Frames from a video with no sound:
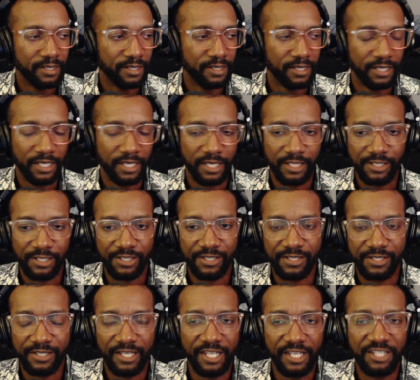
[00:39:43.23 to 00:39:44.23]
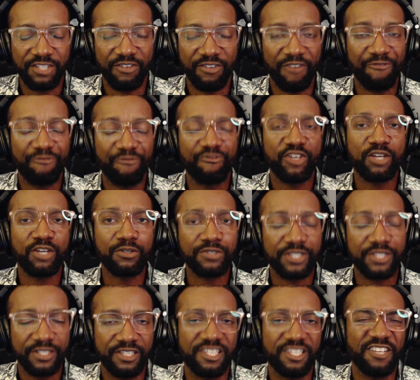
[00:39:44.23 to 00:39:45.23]
it feels
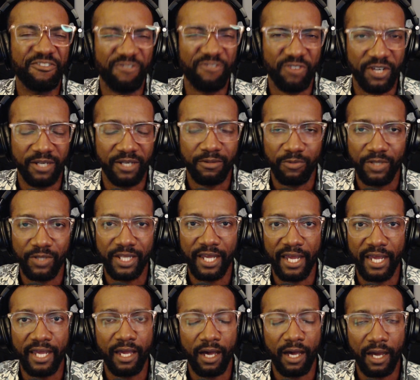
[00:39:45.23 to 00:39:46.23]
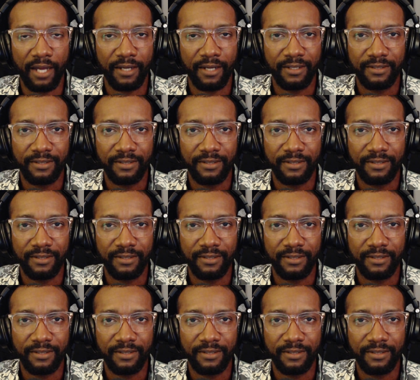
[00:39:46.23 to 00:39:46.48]
different with AI.